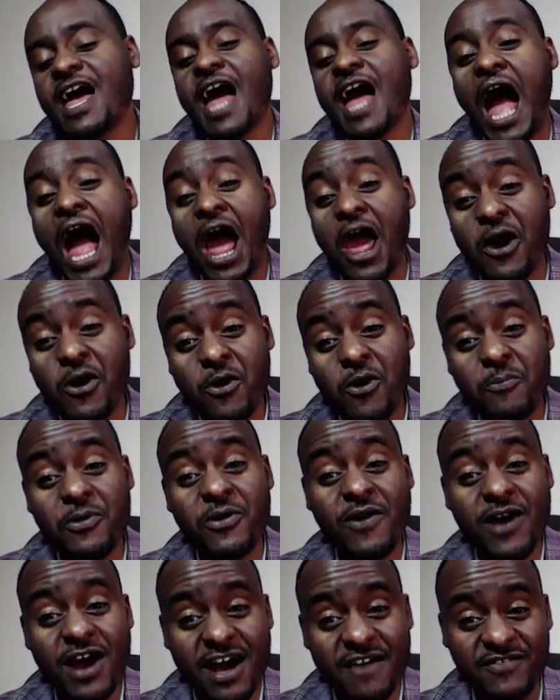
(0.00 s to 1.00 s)
I hope you
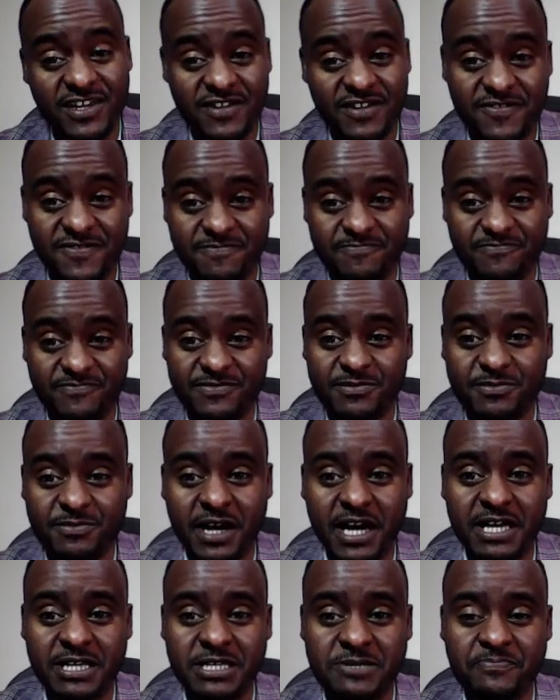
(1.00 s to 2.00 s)
have it,
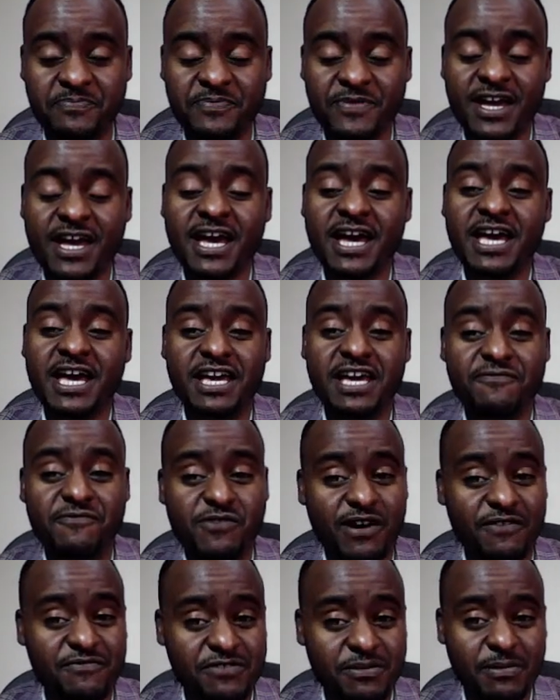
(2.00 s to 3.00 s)
right? If you
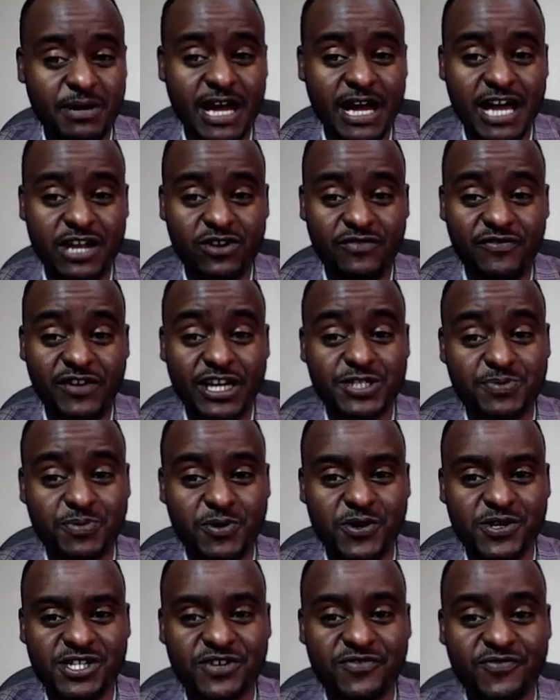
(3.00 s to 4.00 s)
have some kind of
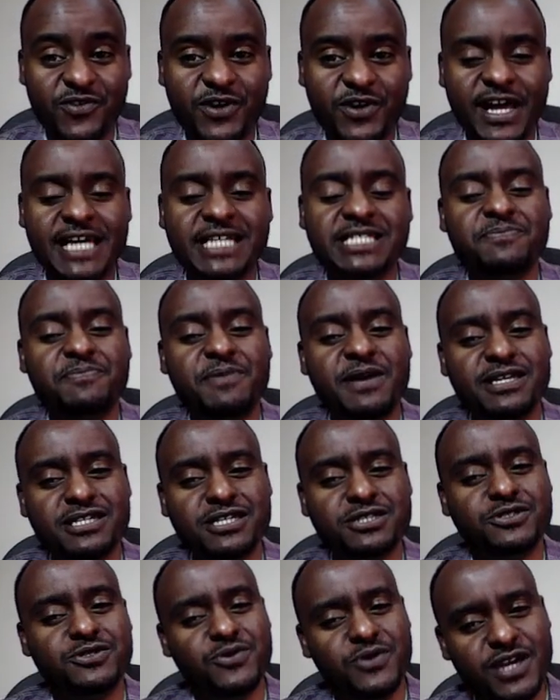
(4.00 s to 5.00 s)
exposure for
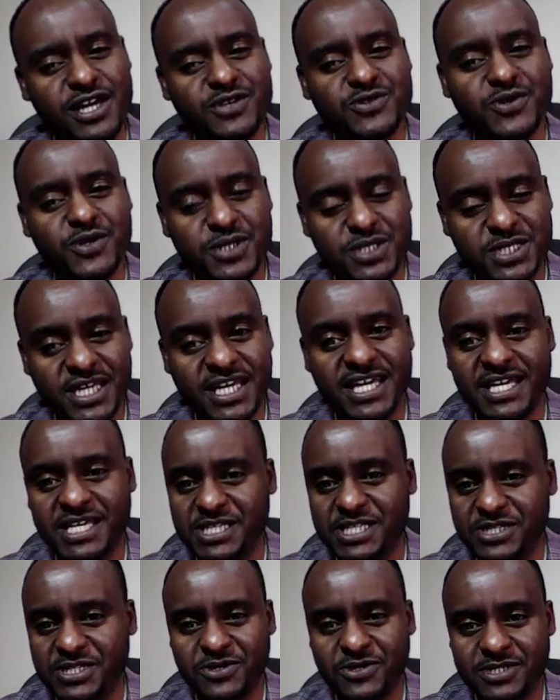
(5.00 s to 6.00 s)
SPSS, doing those things is
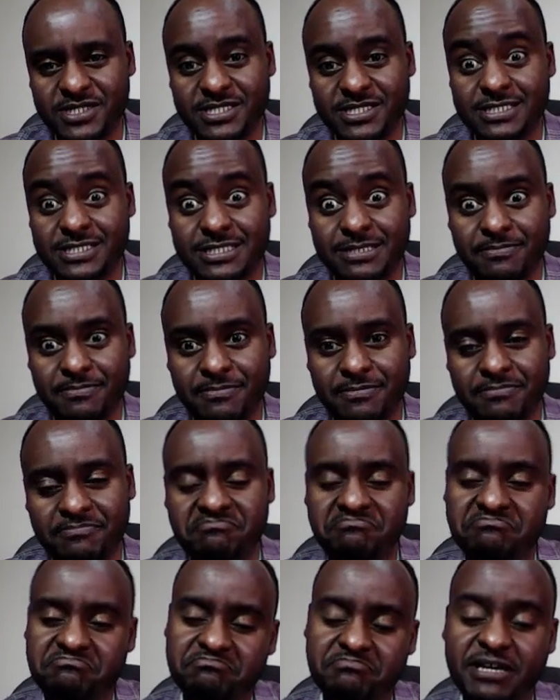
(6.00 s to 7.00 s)
not some
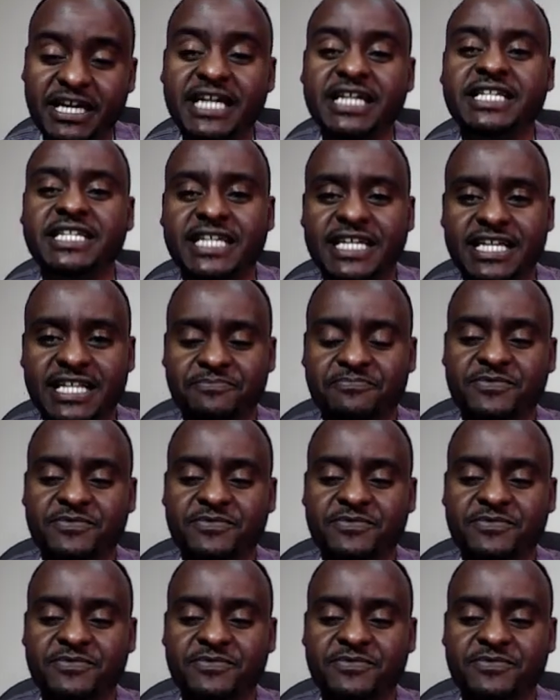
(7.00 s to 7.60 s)
big deal.